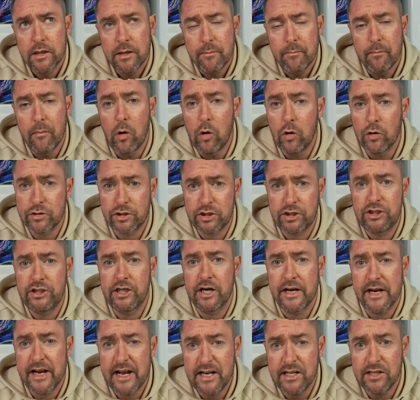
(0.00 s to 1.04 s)
Most
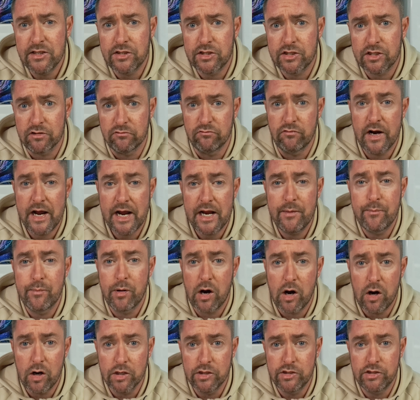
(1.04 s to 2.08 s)
Conjured-Vaporz red
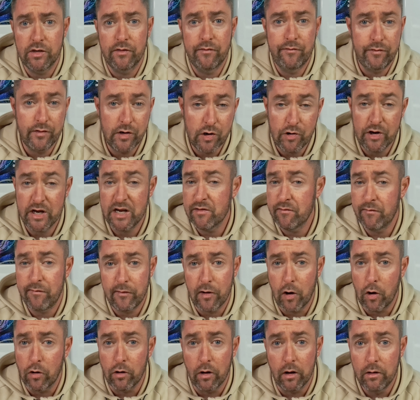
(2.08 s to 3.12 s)
pods are fruity and
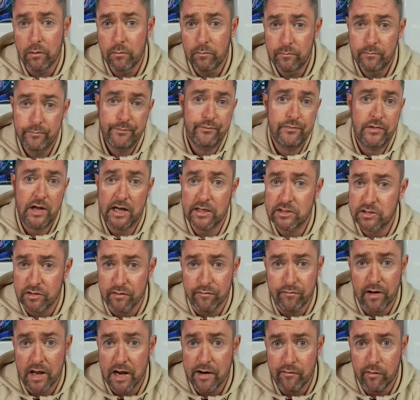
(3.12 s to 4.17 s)
floral. That's the
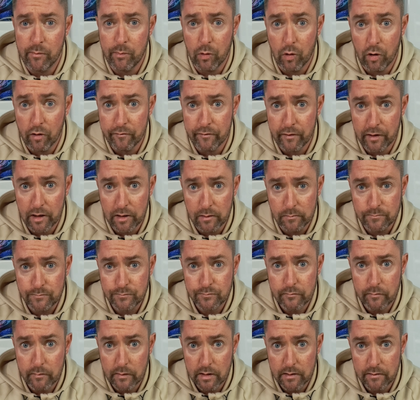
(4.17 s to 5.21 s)
flavour profile.
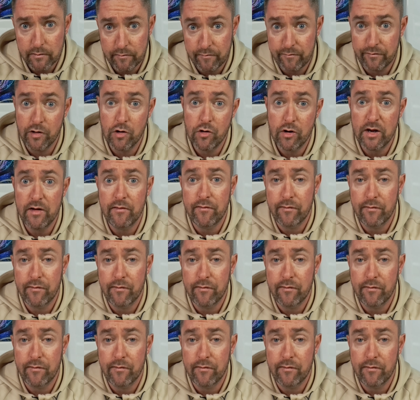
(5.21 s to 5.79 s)
Fruity,